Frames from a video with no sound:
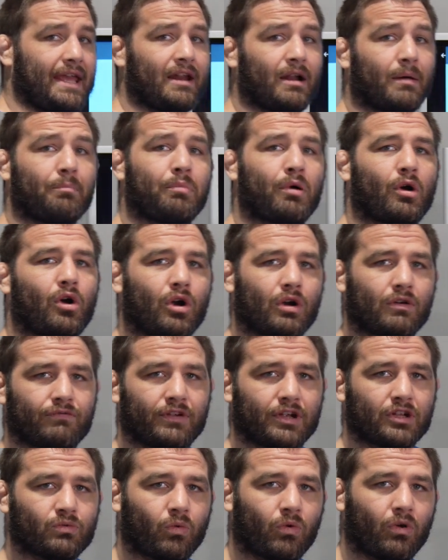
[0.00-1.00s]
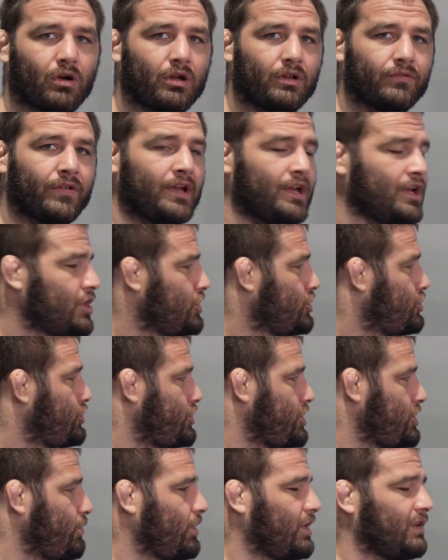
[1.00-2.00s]
In a perfect world,
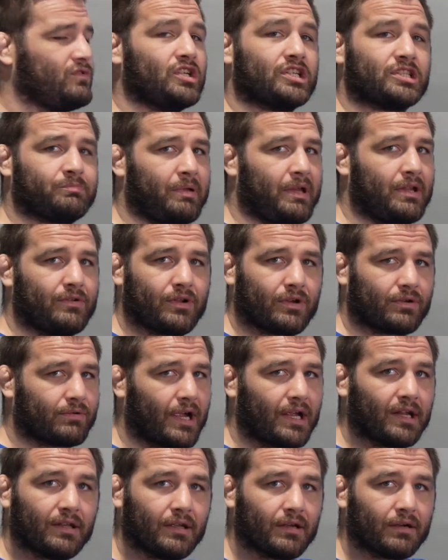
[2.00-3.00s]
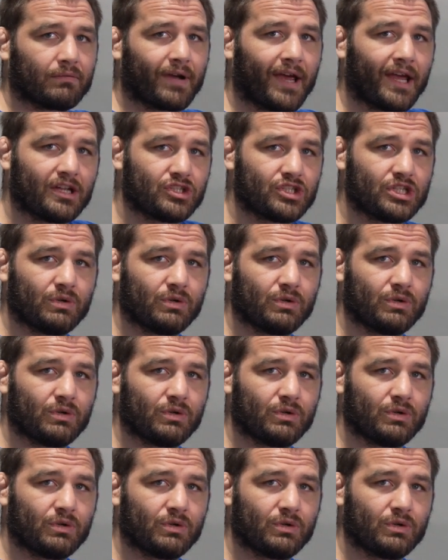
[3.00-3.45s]
she would have just pinned her right here, right?